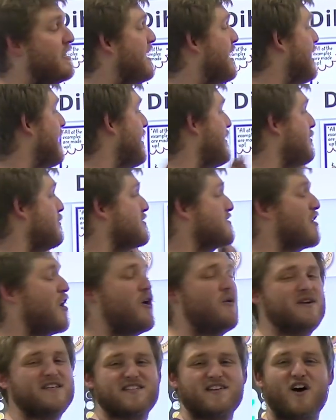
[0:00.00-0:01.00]
There was
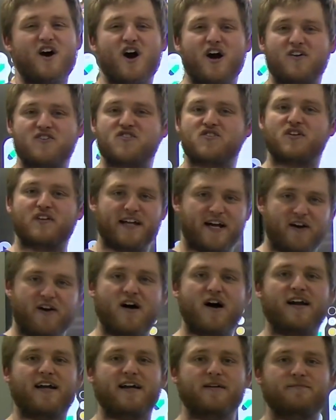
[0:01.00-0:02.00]
always a harsh glare
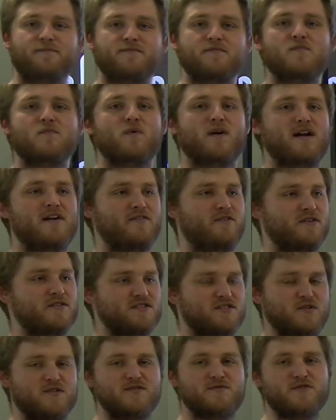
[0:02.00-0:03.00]
on it whenever
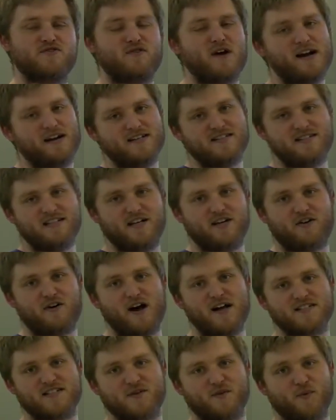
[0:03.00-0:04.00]
students were trying to see
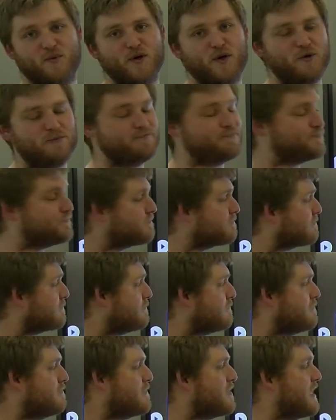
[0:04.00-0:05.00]
across the room,
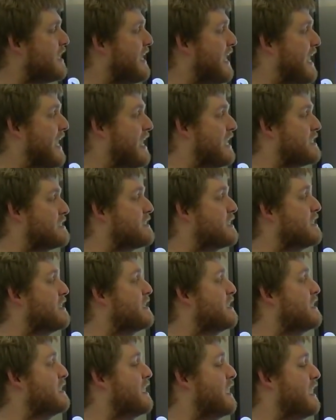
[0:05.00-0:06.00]
and
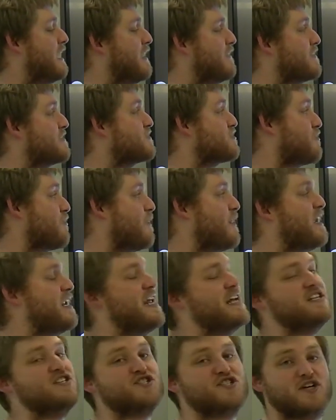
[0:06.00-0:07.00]
the
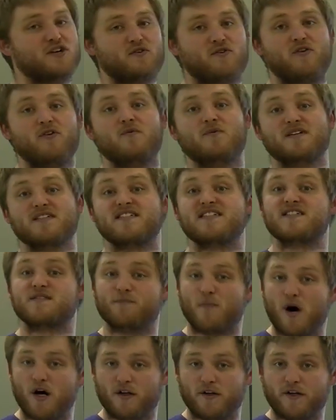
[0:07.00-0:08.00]
screen in general was
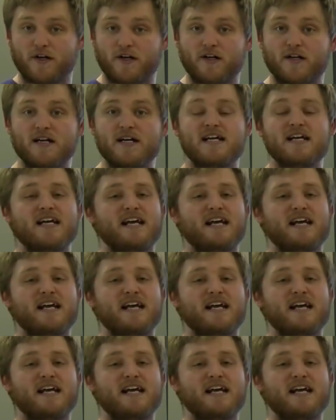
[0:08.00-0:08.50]
smaller.